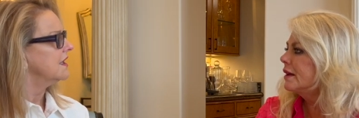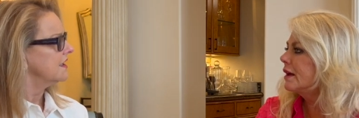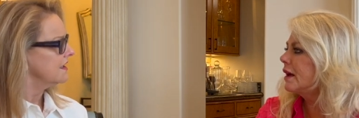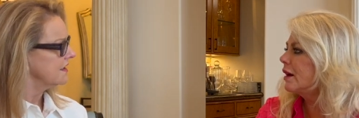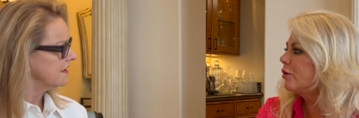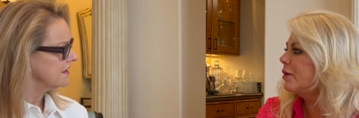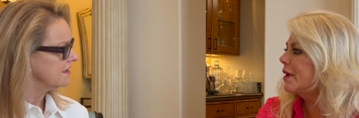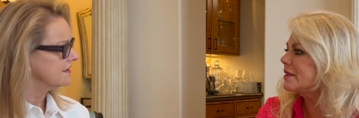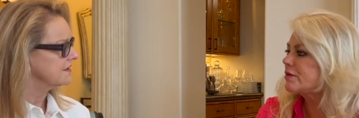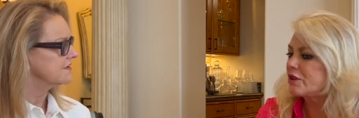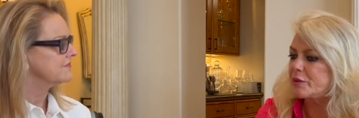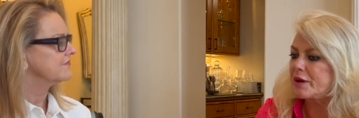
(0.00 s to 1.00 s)
Speaker 1: Uh, we met
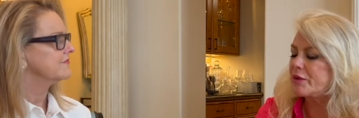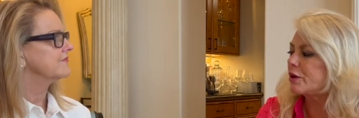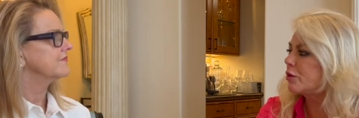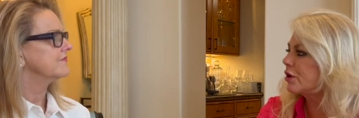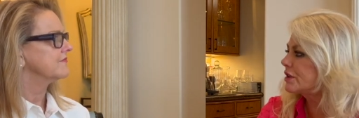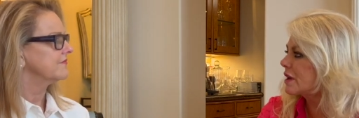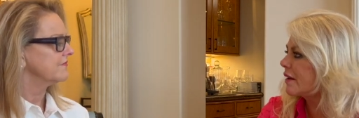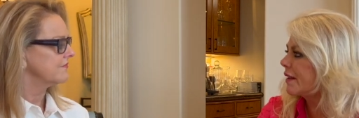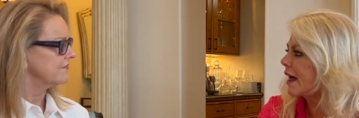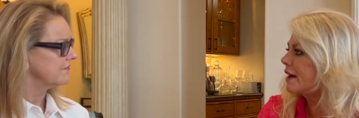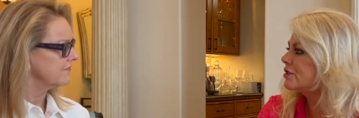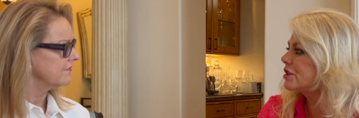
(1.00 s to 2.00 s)
some of the people that worked on
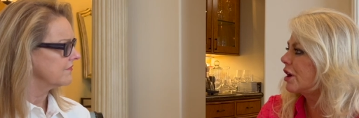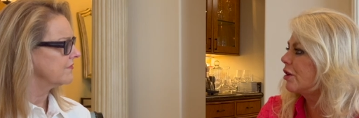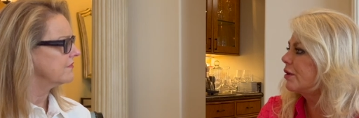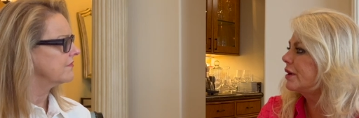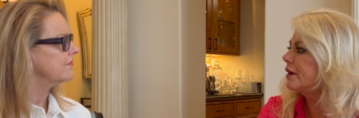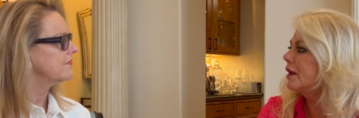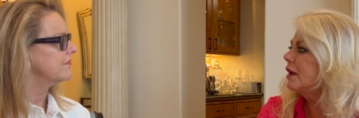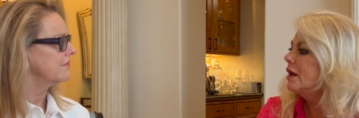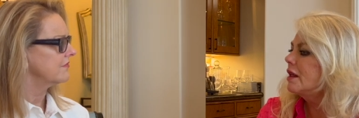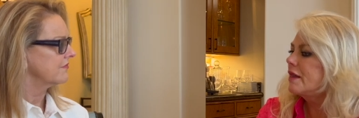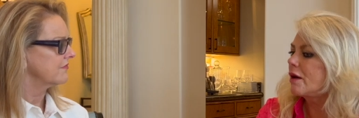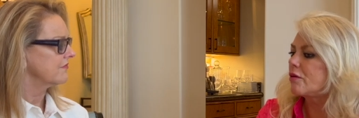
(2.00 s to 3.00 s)
that show, and
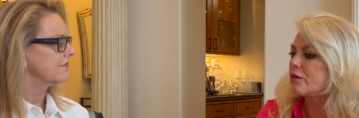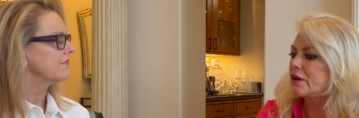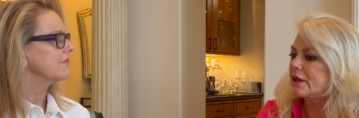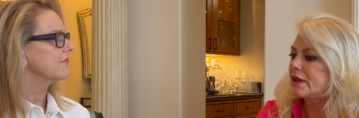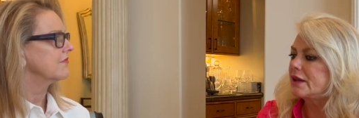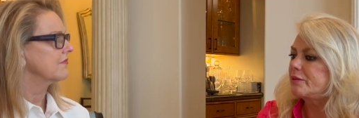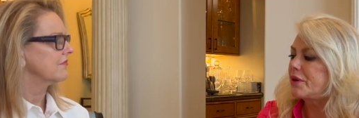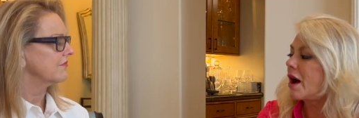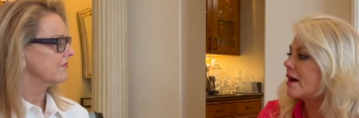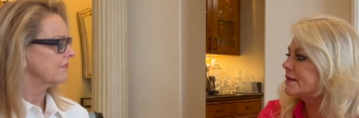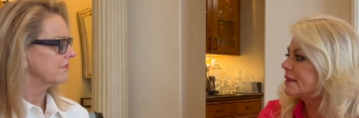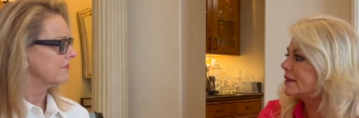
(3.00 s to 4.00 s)
they were really
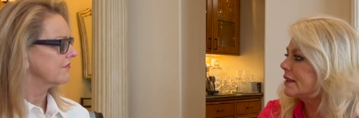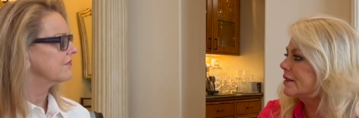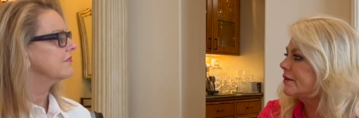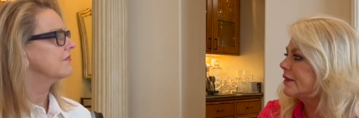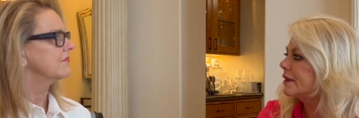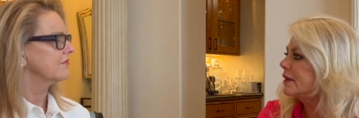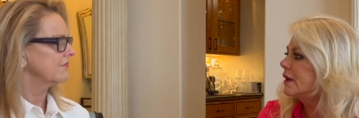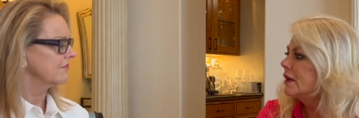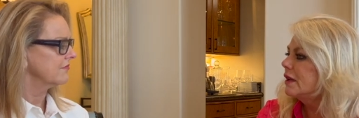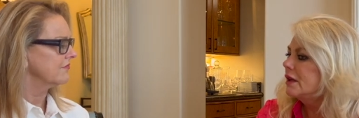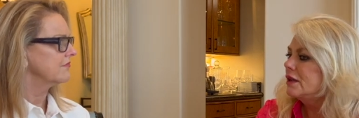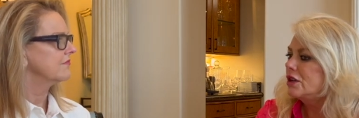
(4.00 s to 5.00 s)
positive, and
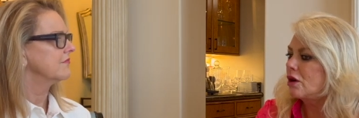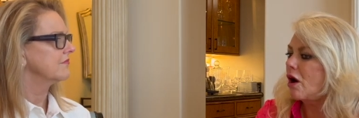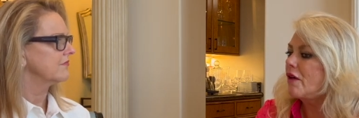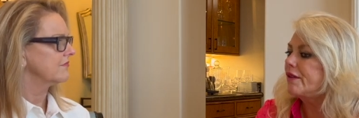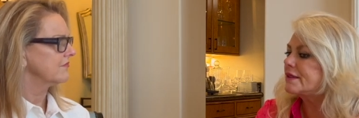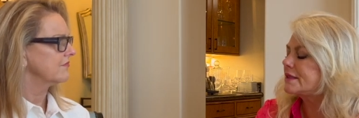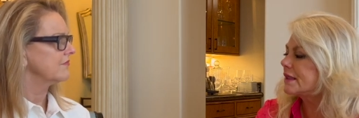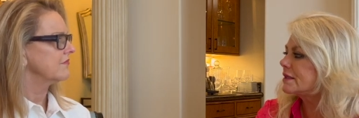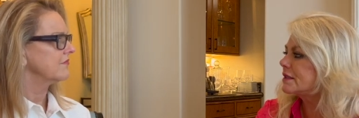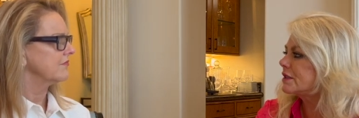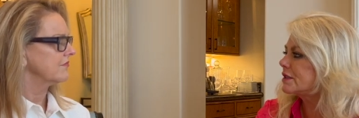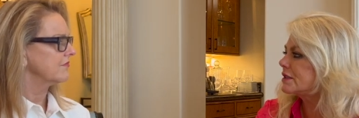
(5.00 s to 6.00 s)
you know, all these things
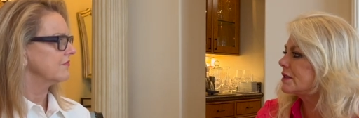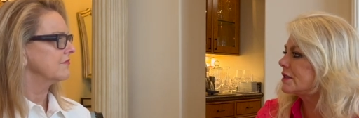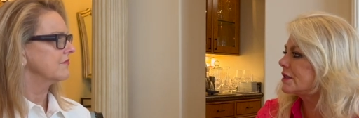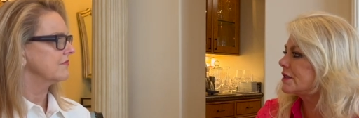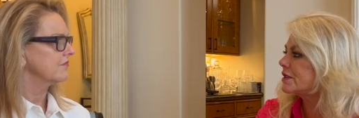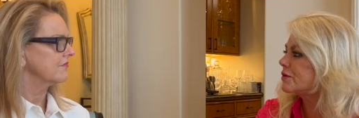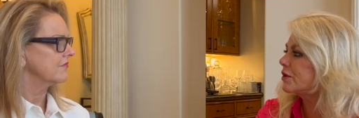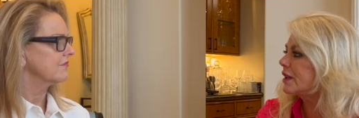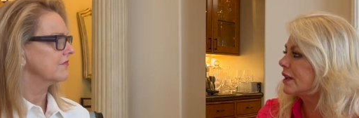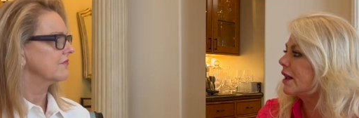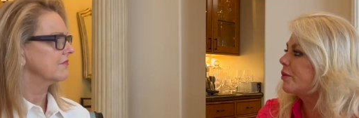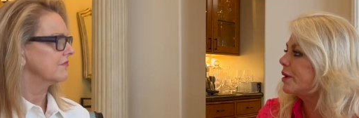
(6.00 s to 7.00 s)
to just to just really
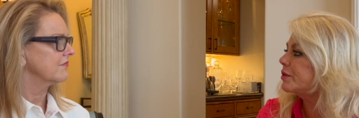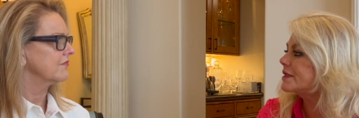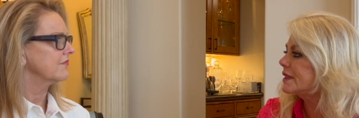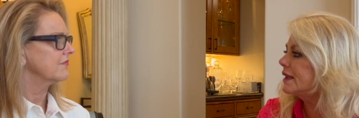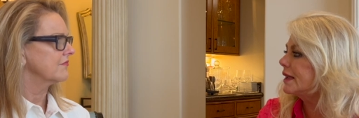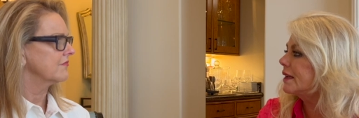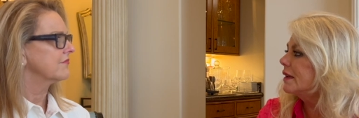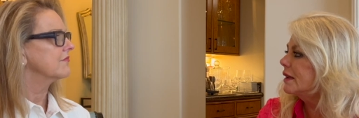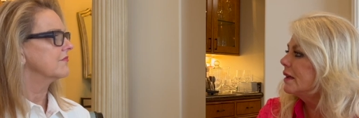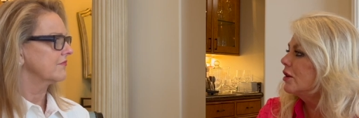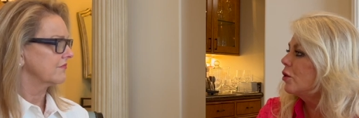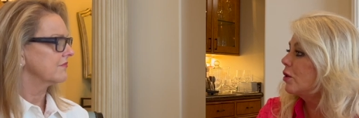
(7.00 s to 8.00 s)
let people see
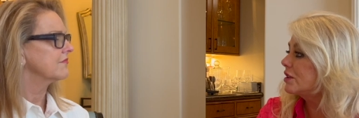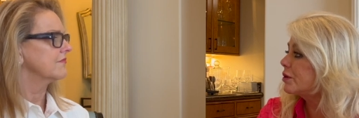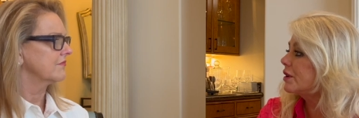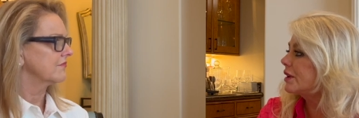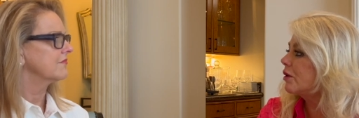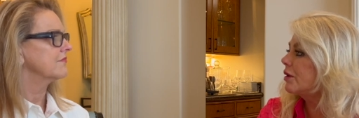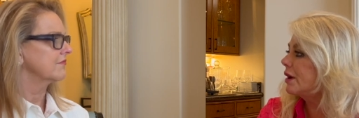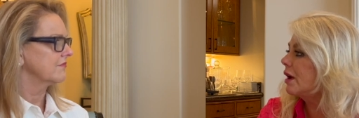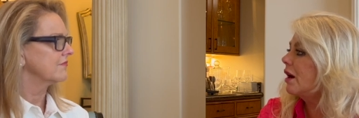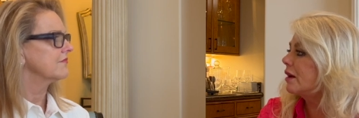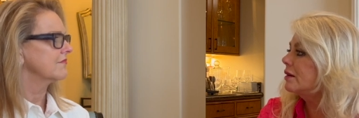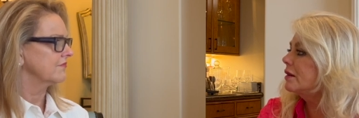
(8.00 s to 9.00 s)
what's really going
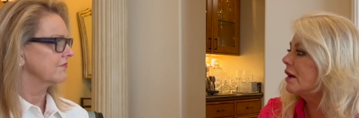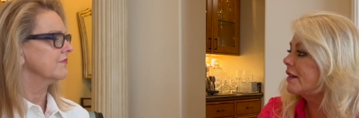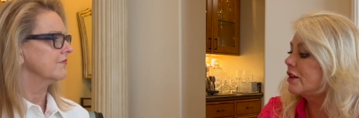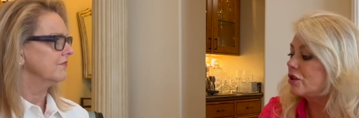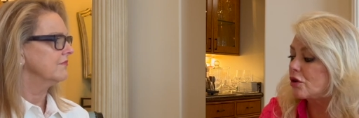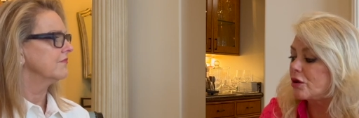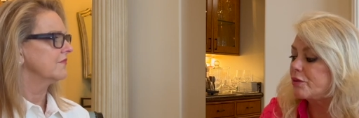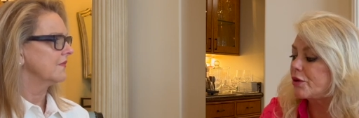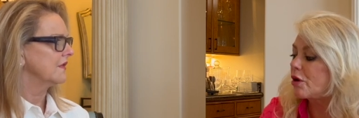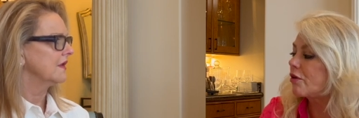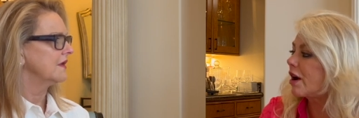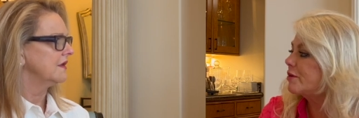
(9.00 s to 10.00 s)
on. Mm-hmm. I think mm-hmm. your
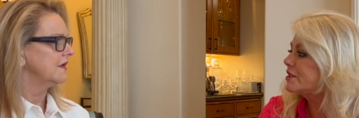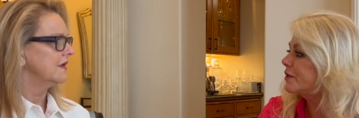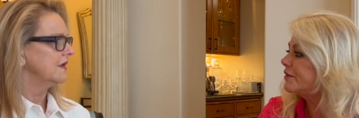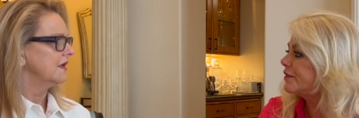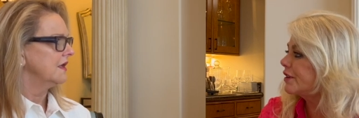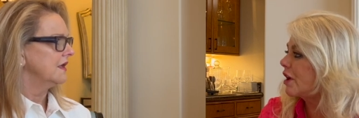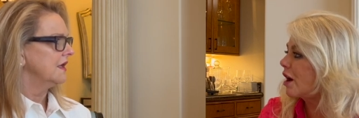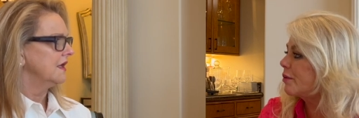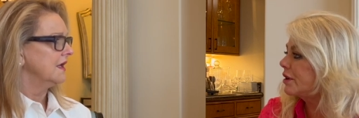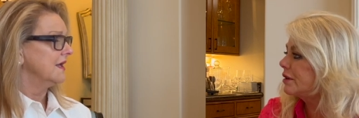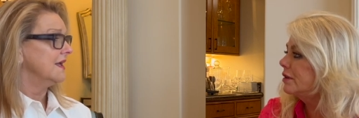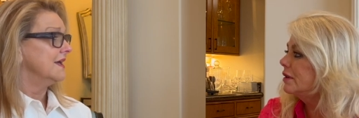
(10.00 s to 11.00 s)
program has been
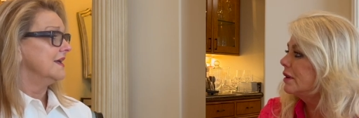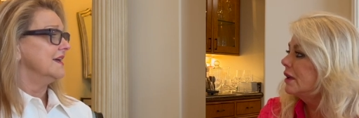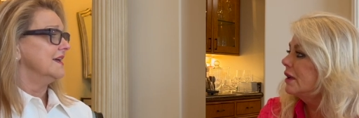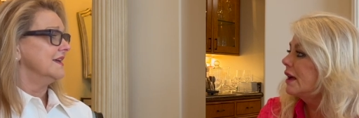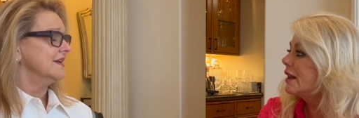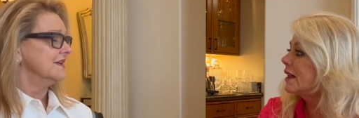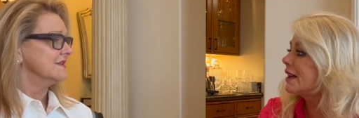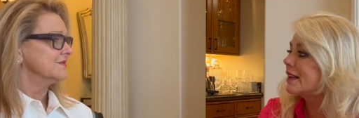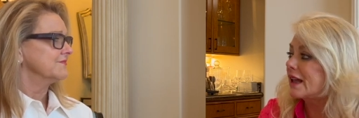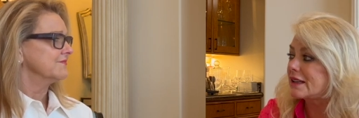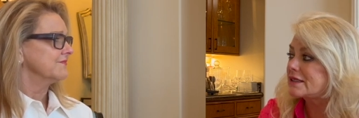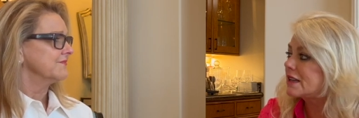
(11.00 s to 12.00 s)
phenomenal, and it
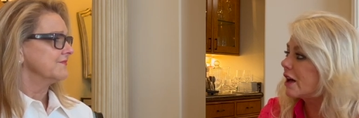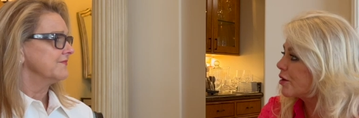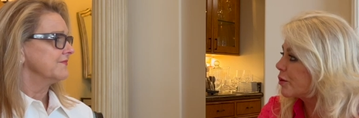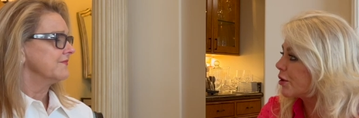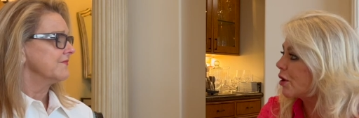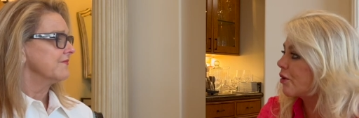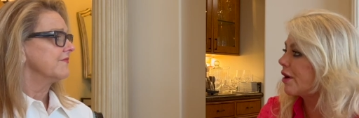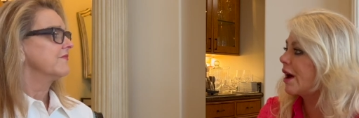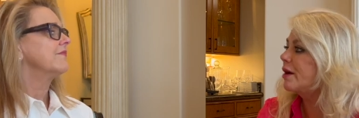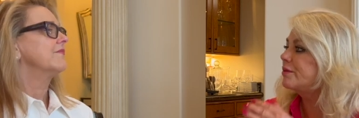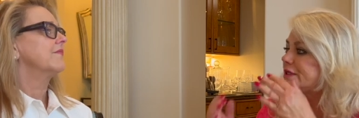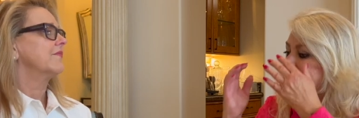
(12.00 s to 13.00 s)
connects to other
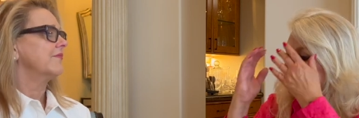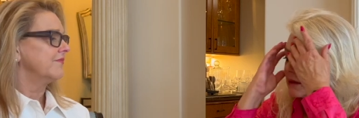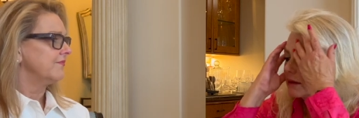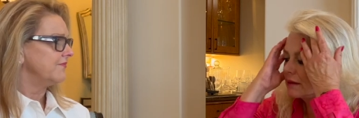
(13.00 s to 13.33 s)
programs and